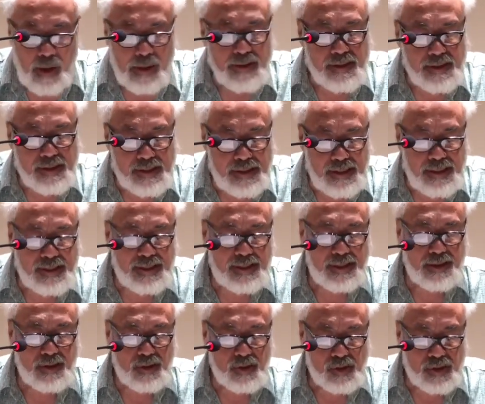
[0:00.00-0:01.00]
one's
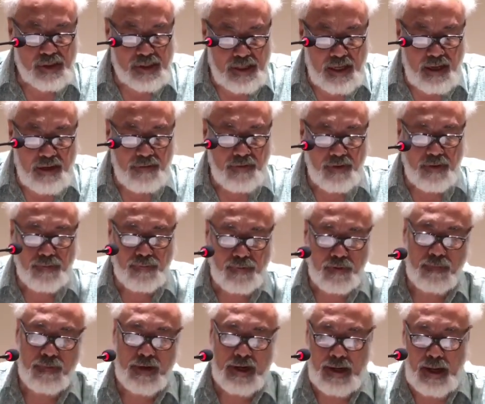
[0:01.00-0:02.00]
sister to save her
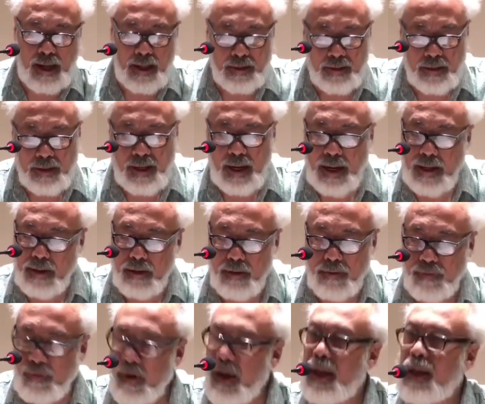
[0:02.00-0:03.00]
from another kind
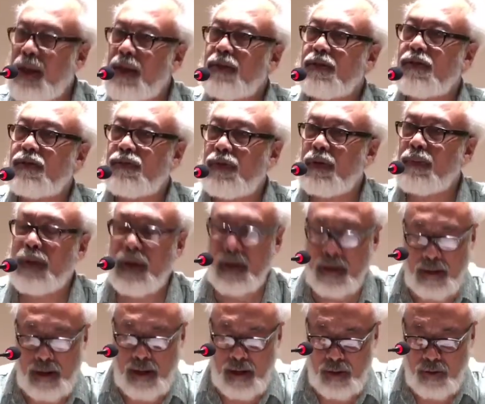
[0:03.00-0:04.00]
of violence from the
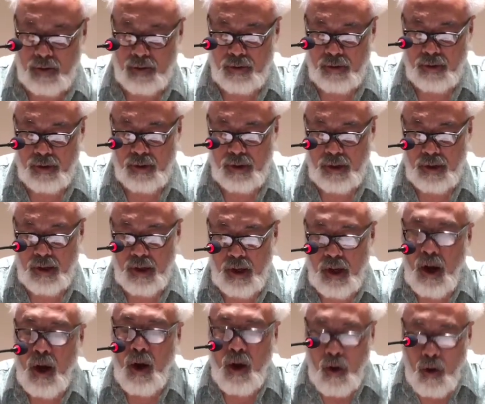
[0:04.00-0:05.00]
crowd,
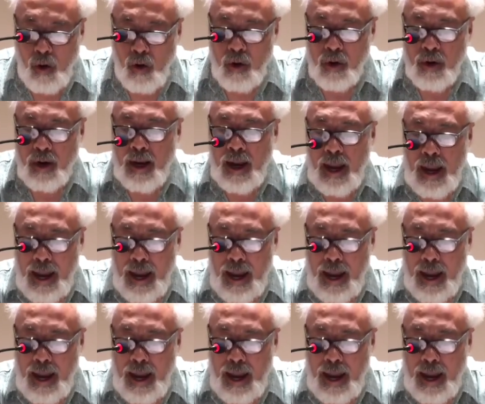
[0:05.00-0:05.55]
or